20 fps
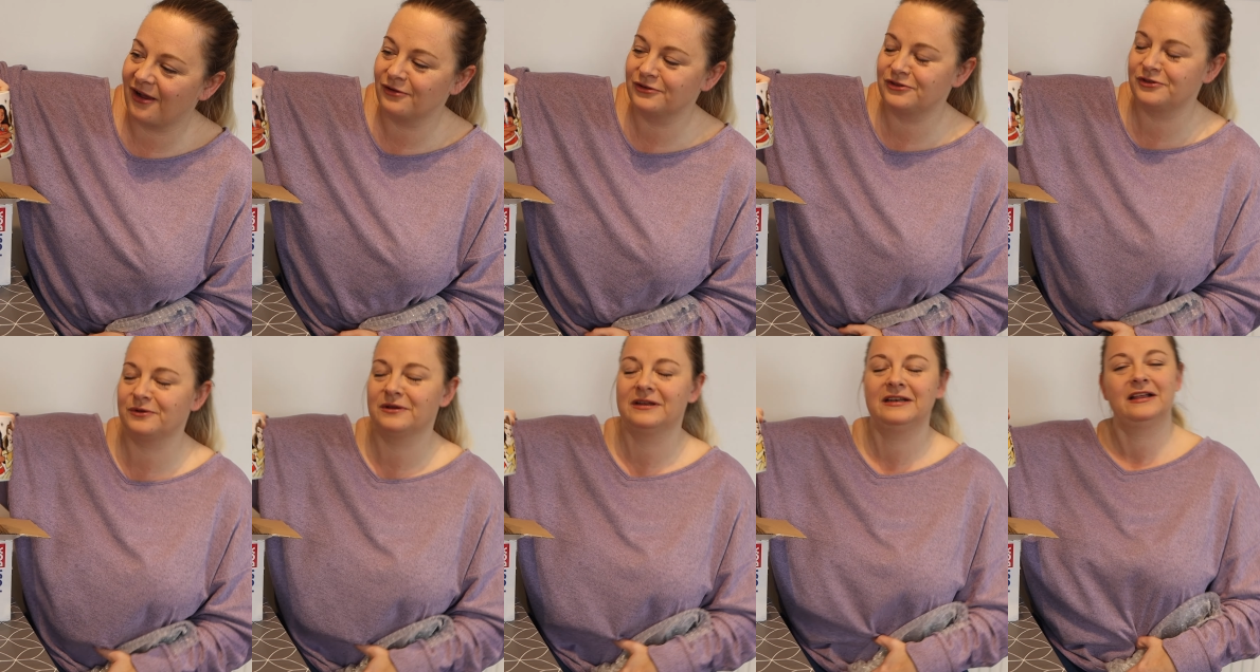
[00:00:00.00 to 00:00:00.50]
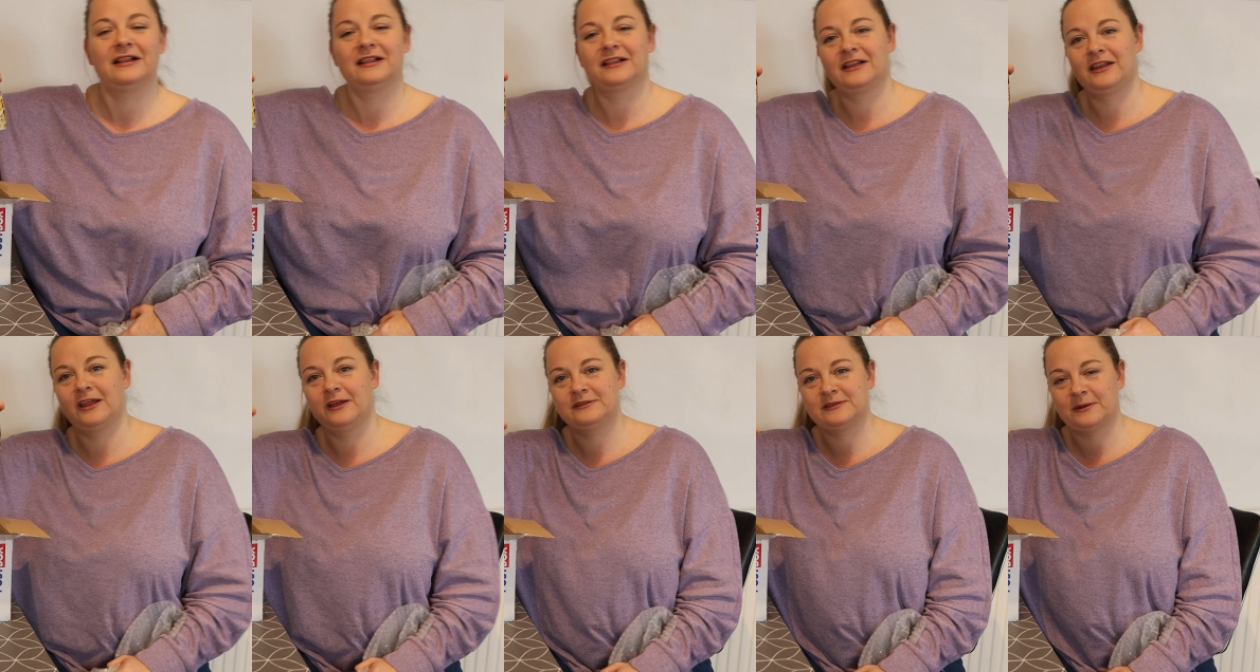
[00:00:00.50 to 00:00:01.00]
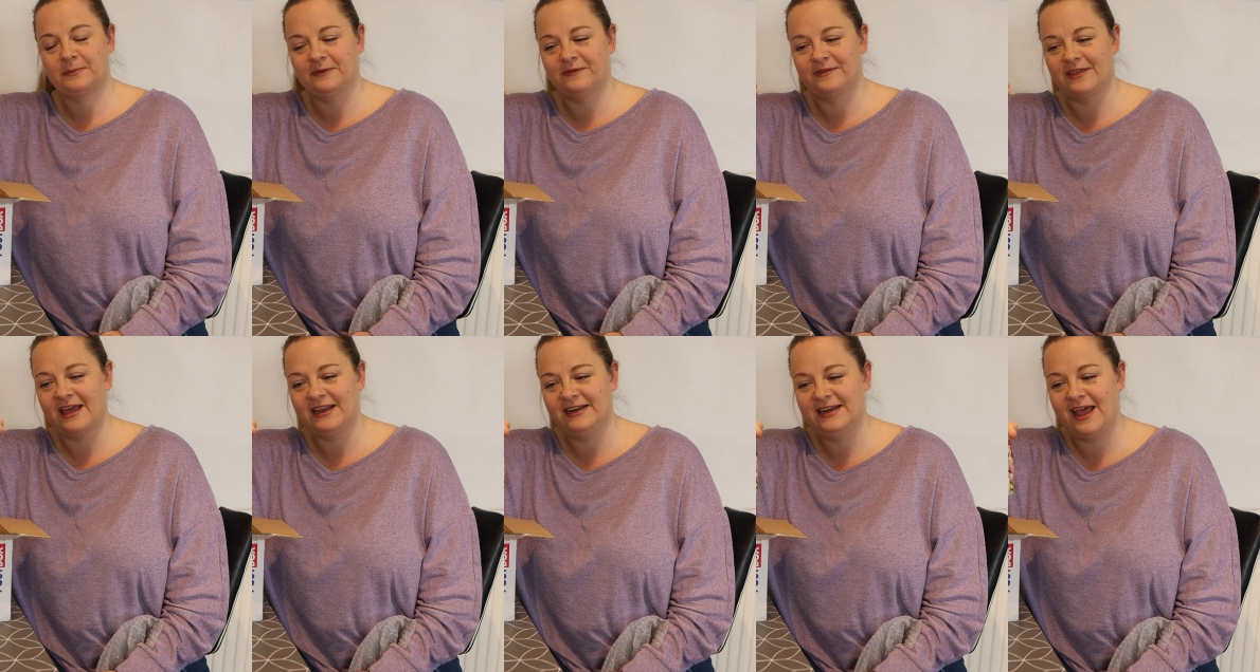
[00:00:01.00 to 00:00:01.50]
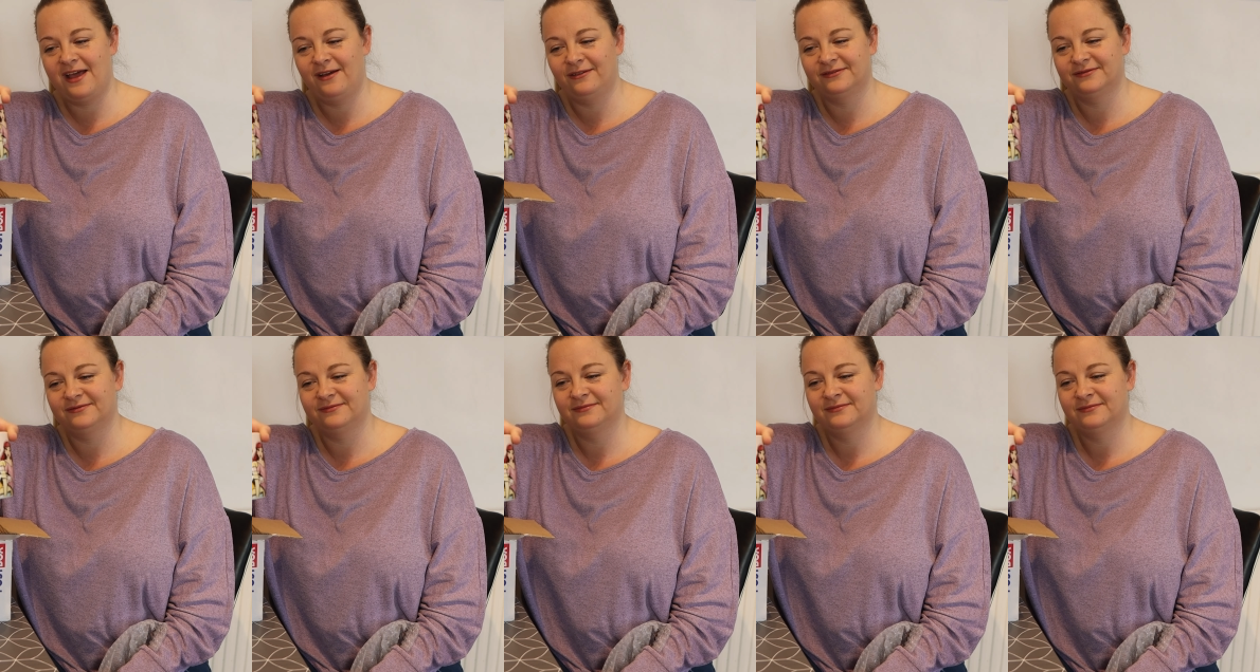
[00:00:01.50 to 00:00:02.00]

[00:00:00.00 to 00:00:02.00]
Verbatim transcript: I'll do a little close-up of that now.